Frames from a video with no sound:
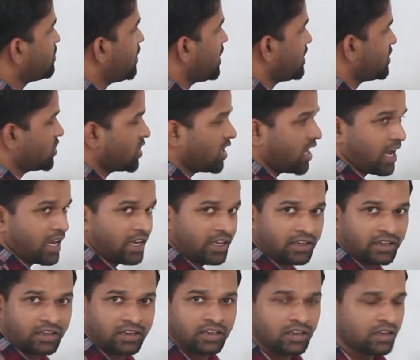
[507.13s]
plus
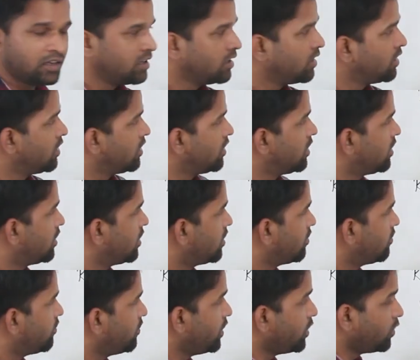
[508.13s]
k.
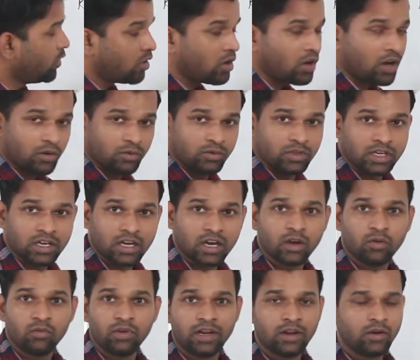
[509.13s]
We don't know how the
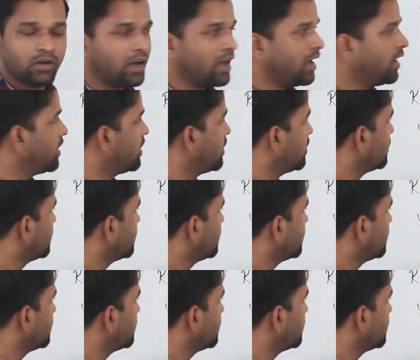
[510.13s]
curve will look like.